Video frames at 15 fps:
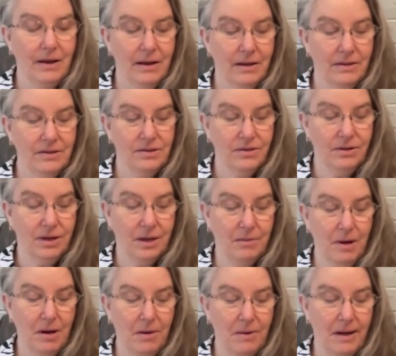Concerning
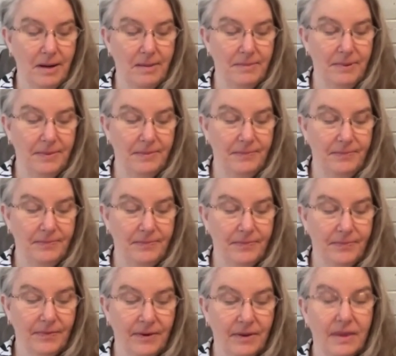Moab,
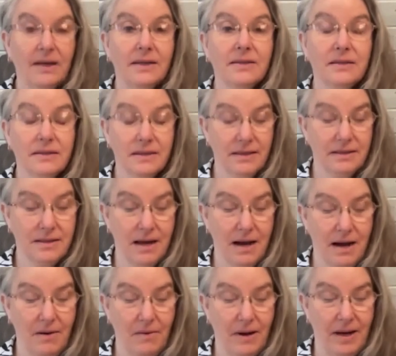thus says
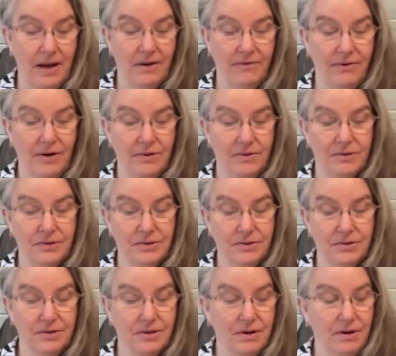Yahweh of
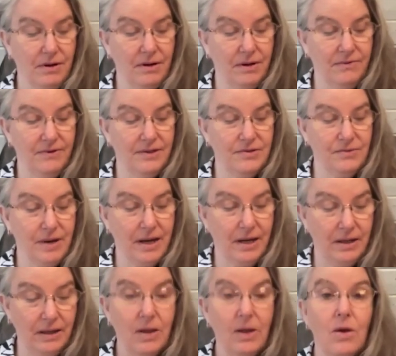hosts, the God of
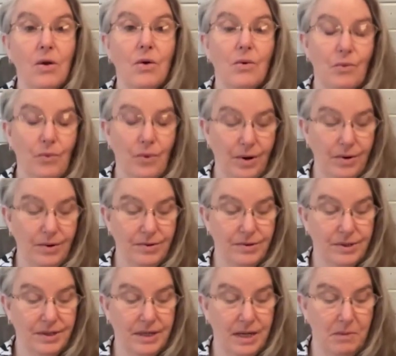Israel: Woe
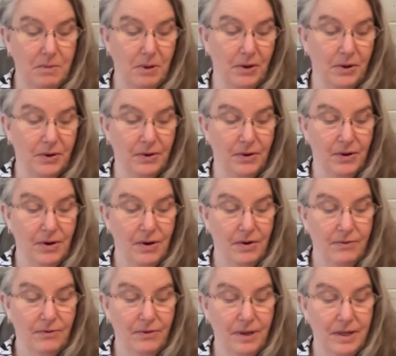to Nebo,
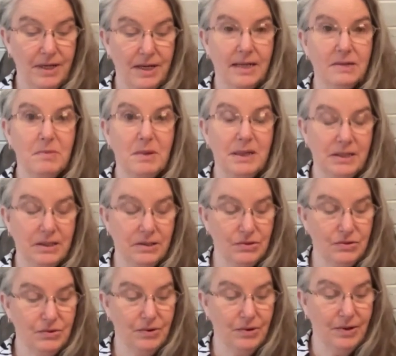for it has been
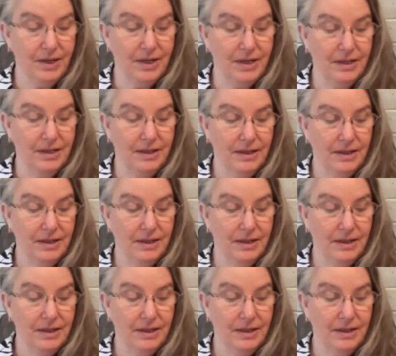destroyed.